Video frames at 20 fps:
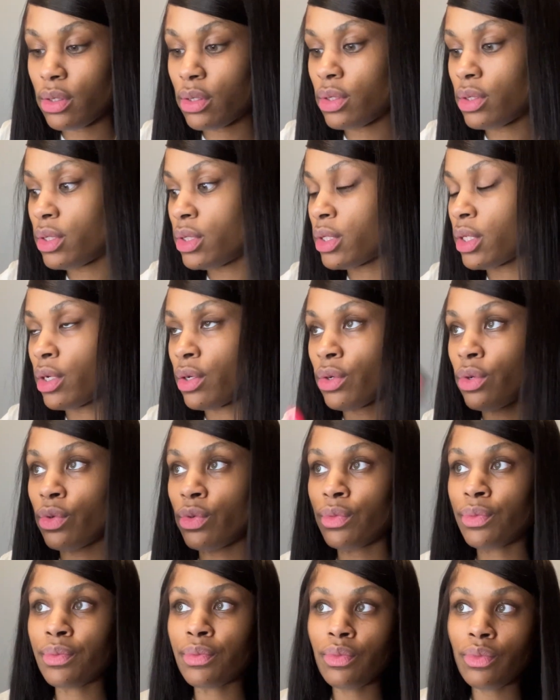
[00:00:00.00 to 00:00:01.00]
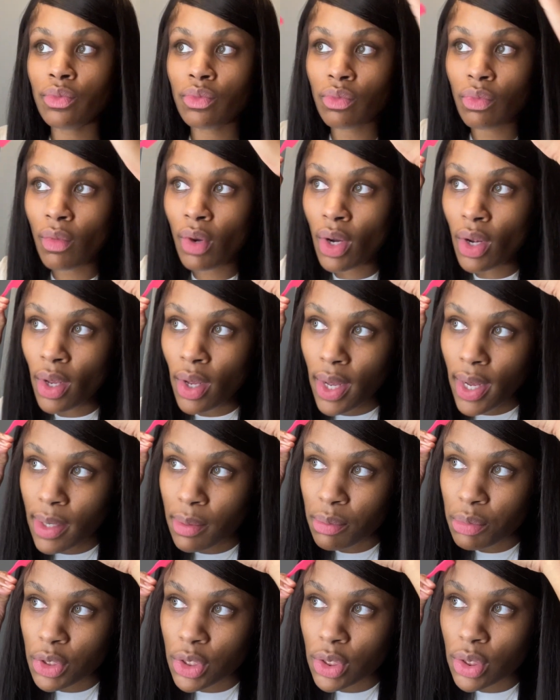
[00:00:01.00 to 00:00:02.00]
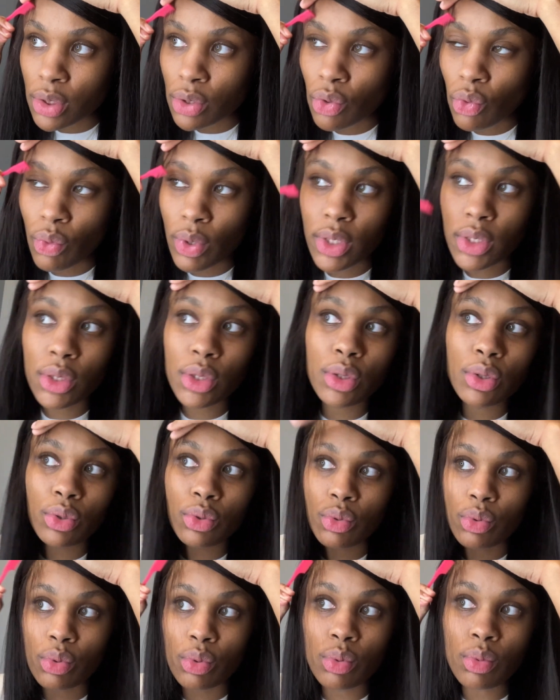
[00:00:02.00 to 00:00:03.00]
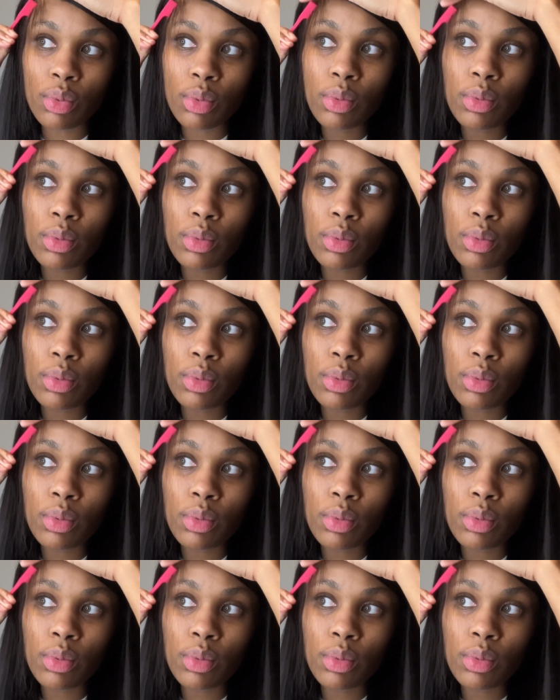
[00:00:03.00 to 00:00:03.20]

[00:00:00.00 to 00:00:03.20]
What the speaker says: So I'm just going to